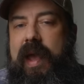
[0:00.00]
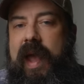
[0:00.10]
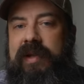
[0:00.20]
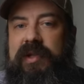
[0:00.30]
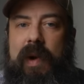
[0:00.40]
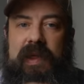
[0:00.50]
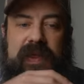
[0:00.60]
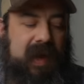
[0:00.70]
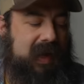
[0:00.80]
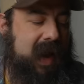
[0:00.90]
And so I
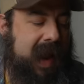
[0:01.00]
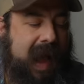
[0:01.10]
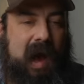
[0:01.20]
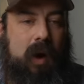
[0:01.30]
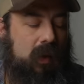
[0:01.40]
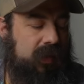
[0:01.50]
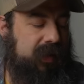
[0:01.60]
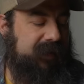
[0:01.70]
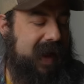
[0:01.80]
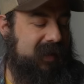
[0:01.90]
think now
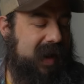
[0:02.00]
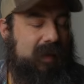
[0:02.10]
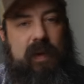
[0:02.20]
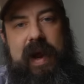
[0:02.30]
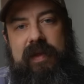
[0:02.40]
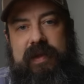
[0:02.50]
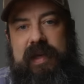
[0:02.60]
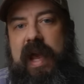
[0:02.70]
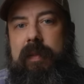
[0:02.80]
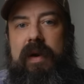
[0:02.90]
the fact that I ran this
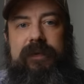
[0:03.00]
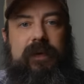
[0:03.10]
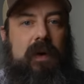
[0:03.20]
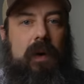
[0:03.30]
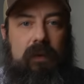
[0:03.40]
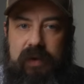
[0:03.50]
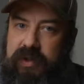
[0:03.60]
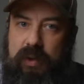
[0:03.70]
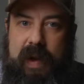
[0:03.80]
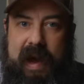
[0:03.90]
camera for over
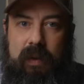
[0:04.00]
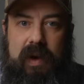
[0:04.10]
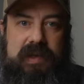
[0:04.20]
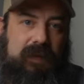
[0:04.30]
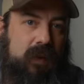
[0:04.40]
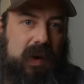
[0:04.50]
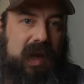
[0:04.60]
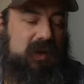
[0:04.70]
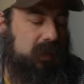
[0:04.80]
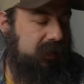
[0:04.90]
two hours in
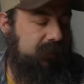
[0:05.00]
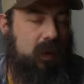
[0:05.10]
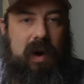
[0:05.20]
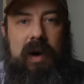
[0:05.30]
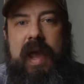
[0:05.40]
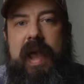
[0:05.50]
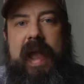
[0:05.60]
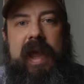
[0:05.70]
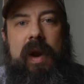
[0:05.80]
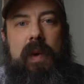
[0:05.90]
4K 24
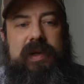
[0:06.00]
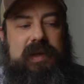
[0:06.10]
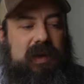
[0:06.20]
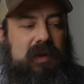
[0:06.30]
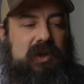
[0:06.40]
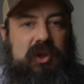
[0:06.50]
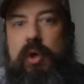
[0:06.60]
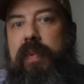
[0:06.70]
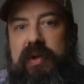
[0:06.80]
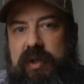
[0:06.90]
and it wasn't
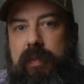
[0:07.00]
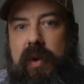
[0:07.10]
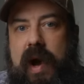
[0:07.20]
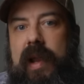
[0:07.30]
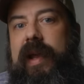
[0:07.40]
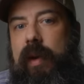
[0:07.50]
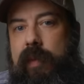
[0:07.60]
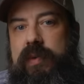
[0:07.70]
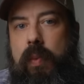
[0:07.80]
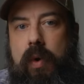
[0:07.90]
super, super hot, like it
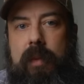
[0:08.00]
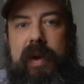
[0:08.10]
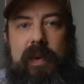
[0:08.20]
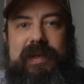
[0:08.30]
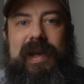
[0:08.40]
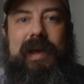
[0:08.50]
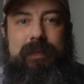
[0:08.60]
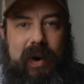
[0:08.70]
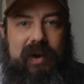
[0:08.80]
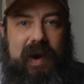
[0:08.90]
was warm, but it wasn't gonna like
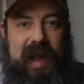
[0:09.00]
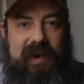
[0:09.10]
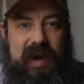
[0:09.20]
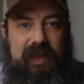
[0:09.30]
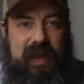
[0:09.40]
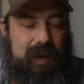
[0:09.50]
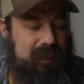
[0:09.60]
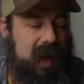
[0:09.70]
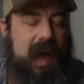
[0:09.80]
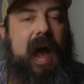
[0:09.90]
burn your hand or anything.
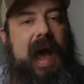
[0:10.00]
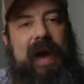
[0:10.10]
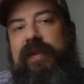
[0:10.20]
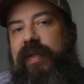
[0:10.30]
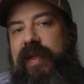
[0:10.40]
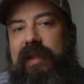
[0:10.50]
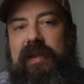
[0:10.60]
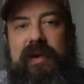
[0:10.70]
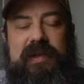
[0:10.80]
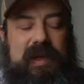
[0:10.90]
I have to think
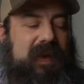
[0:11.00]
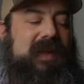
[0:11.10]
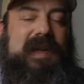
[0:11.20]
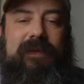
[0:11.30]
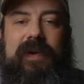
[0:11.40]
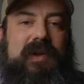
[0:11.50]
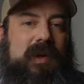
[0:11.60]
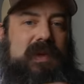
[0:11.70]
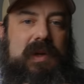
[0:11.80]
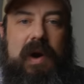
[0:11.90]
that there's something different in
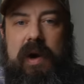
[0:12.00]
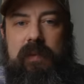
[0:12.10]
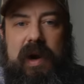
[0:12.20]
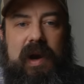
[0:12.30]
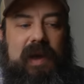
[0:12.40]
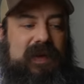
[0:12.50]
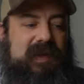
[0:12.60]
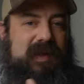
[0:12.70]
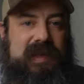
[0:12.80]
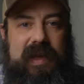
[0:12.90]
terms of the hardware, if it's
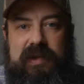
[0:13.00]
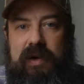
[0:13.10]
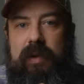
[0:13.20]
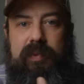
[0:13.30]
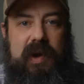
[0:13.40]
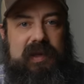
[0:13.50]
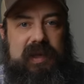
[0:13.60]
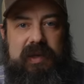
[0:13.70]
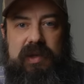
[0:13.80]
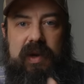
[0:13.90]
the sensor, the
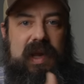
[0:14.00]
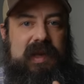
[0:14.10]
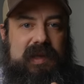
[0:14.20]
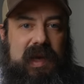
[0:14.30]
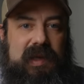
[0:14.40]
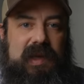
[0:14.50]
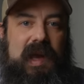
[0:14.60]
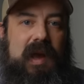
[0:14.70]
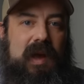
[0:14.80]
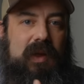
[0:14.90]
processor, heat sinks,
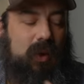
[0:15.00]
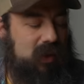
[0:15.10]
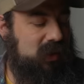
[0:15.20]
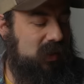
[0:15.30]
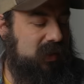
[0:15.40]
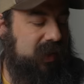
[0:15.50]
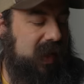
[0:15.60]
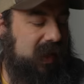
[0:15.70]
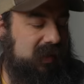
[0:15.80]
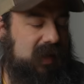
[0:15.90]
those sorts of
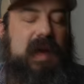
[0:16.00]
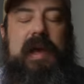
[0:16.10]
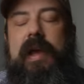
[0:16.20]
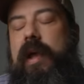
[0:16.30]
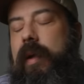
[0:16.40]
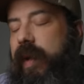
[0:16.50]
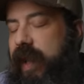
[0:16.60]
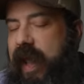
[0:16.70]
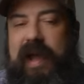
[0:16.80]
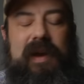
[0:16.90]
things. But
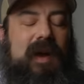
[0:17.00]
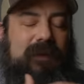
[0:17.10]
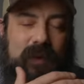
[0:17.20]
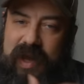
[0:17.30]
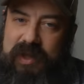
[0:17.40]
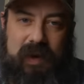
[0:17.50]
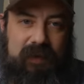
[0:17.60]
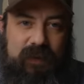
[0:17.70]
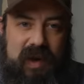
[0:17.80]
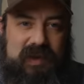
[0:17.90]
again, 4K
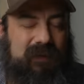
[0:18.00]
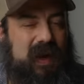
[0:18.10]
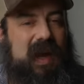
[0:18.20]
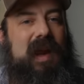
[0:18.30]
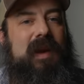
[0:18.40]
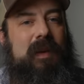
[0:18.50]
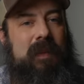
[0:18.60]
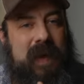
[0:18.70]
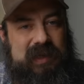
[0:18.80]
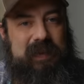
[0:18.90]
24 doesn't overheat,
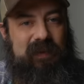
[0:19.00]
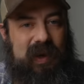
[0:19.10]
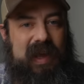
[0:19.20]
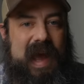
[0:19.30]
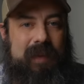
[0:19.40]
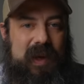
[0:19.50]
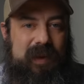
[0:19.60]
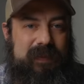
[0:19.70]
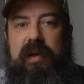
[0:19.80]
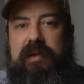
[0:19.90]
makes me really
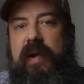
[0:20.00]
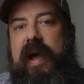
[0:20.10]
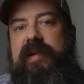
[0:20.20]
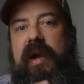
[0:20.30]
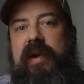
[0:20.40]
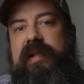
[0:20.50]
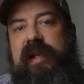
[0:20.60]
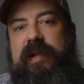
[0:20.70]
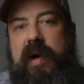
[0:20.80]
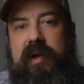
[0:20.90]
happy. So how does the
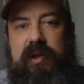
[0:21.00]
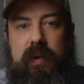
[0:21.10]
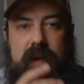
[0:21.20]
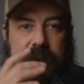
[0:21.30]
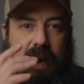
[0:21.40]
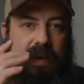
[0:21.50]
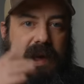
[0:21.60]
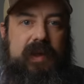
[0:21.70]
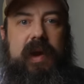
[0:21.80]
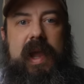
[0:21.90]
R6 Mark II compare with
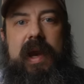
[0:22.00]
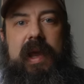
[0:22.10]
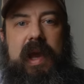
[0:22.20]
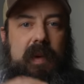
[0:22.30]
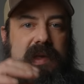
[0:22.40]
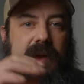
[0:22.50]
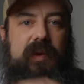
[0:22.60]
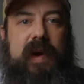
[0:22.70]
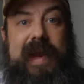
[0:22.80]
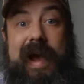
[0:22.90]
the other Canon cameras out
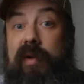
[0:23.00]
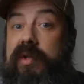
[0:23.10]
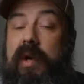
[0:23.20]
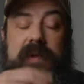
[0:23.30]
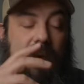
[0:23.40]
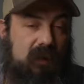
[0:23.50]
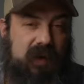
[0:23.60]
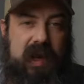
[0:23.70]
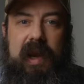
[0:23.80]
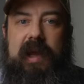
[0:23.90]
there right now in terms of
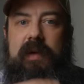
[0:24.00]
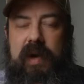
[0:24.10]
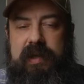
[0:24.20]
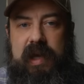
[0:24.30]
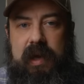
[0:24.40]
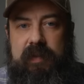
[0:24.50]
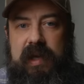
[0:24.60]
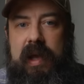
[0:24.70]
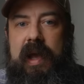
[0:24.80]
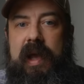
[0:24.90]
overheating and run times?
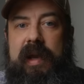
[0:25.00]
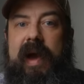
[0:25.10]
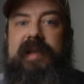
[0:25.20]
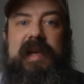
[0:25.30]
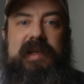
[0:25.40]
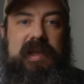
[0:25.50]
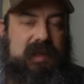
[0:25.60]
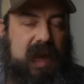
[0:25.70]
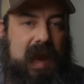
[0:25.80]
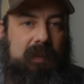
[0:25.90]
Now I tested
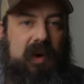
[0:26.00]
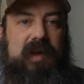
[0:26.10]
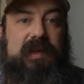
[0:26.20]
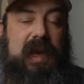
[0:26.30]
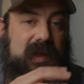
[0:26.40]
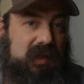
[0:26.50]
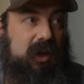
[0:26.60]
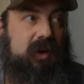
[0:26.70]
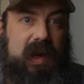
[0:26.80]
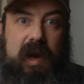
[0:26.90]
these cameras in the
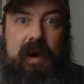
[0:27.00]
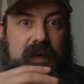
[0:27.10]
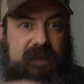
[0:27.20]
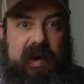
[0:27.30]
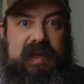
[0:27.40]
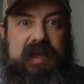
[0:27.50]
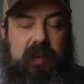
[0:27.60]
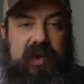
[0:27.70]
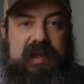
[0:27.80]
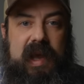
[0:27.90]
studio here in a very
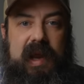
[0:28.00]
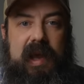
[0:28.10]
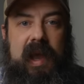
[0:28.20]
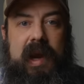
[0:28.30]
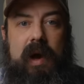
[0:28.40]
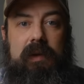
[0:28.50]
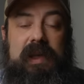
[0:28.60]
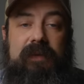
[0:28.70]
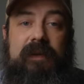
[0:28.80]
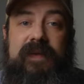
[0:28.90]
similar setting and I'll
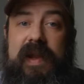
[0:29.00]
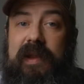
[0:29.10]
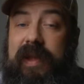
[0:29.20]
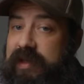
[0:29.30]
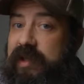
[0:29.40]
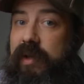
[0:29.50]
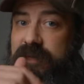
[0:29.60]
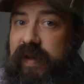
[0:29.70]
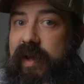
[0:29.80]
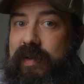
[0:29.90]
leave links to those
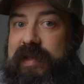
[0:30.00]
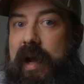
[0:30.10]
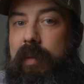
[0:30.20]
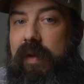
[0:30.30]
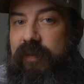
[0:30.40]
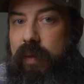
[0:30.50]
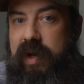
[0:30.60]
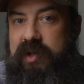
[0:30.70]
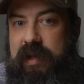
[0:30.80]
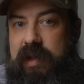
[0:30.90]
videos down below if you
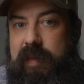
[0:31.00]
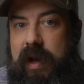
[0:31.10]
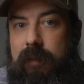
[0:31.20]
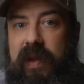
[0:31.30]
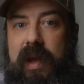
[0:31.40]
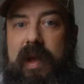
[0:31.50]
wanna check them out.